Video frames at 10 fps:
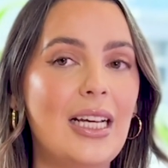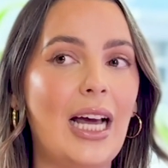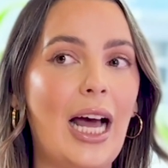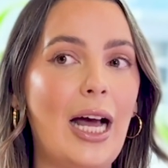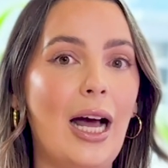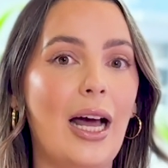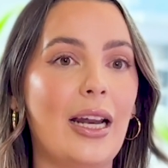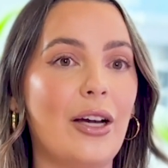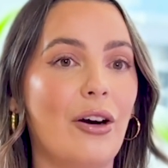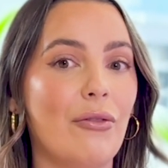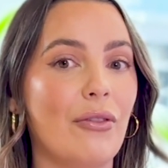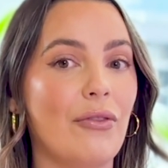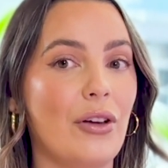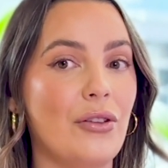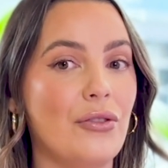And I got
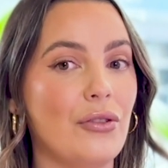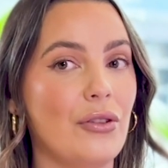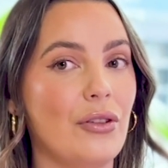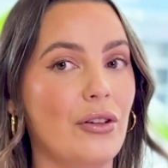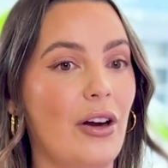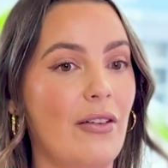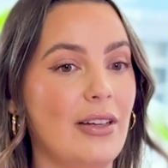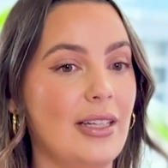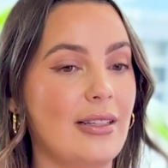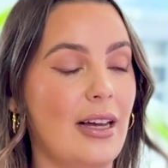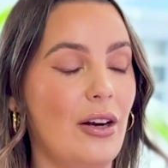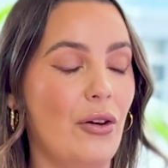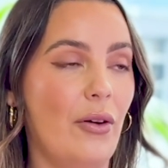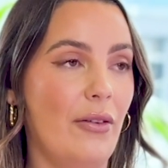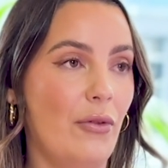referred to the graphic designer
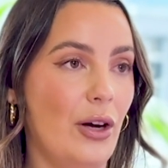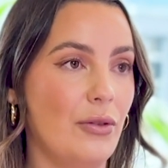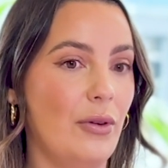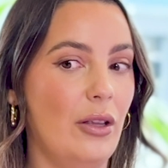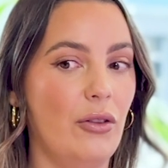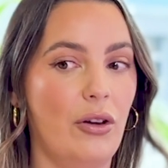who I've worked with